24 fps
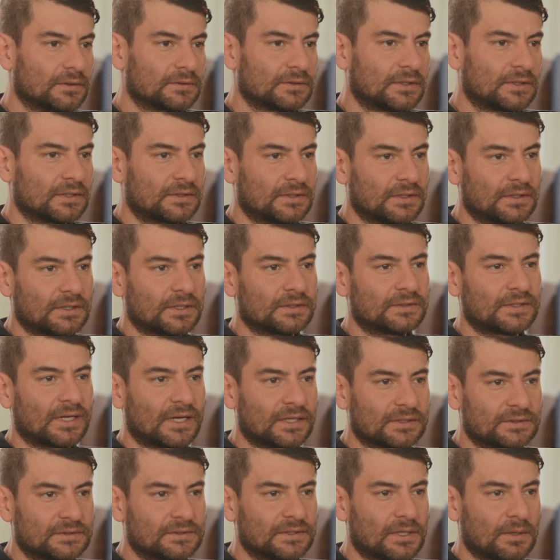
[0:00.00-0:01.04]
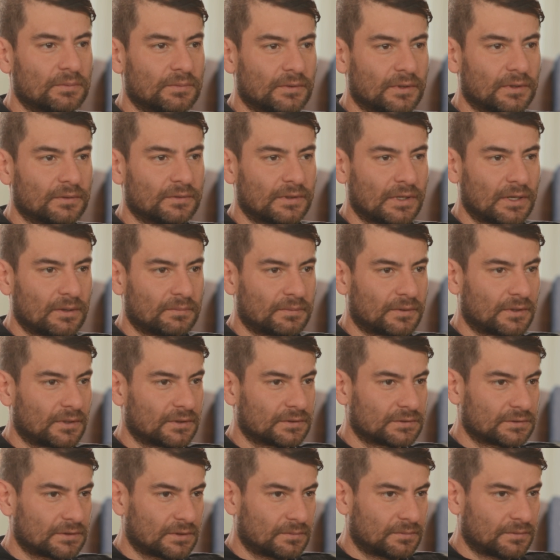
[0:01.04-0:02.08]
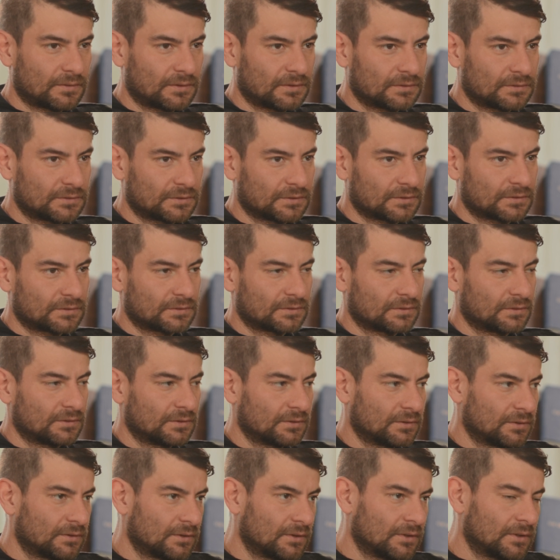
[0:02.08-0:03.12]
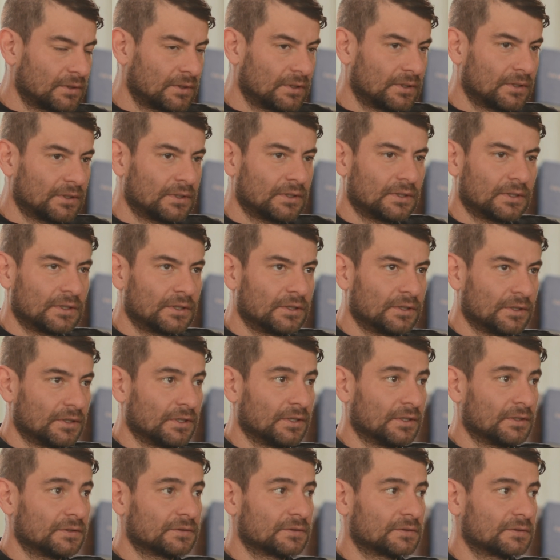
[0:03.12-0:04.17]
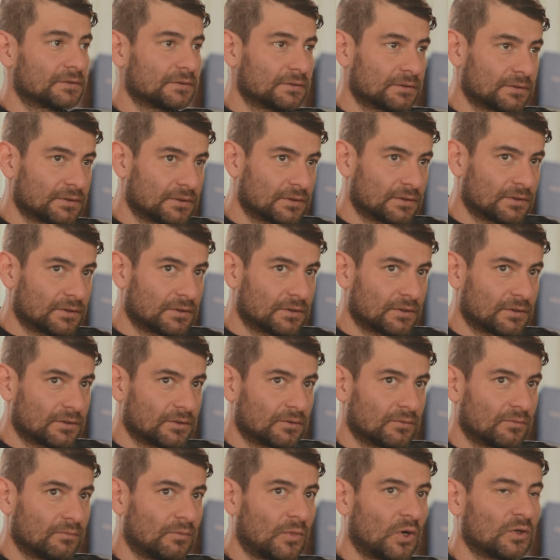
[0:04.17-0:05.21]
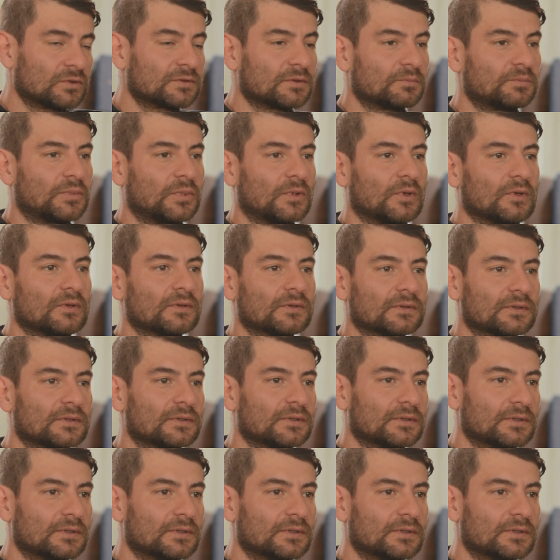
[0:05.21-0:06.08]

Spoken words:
Not that that's separate. That part is separate. It's just is multiple.